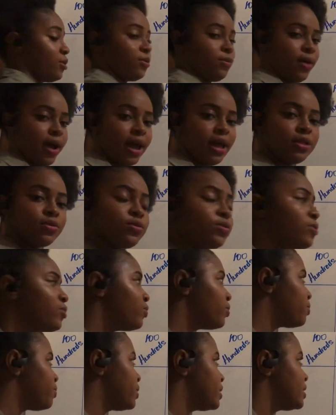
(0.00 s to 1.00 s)
right,
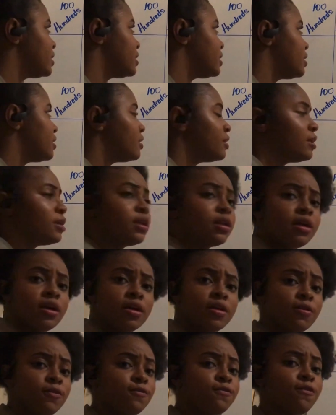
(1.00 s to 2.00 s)
we'll put it in
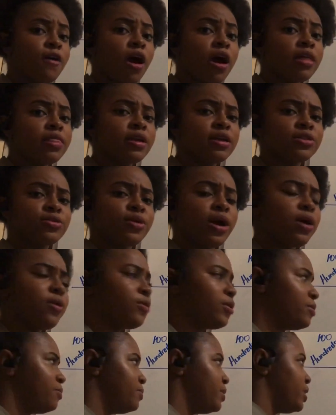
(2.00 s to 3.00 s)
the farthest right
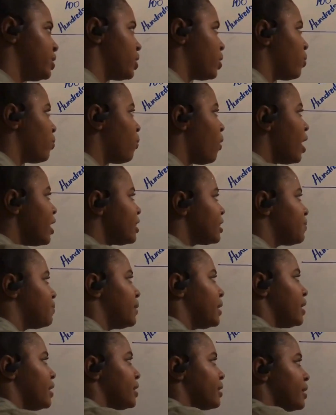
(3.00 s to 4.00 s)
would be your ones
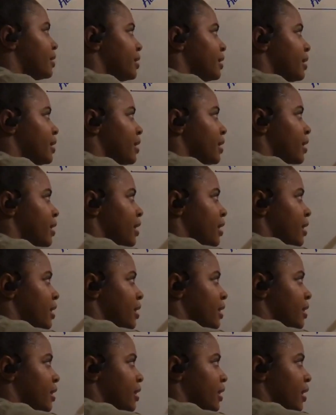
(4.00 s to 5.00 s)
place.
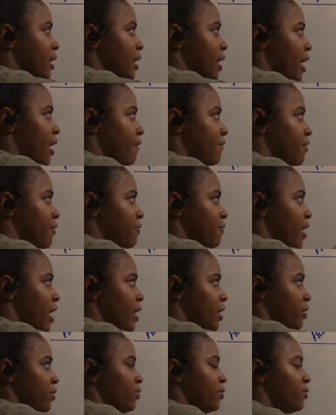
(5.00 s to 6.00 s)
So you have a
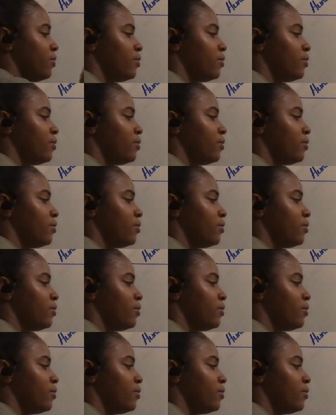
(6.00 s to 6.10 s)
value.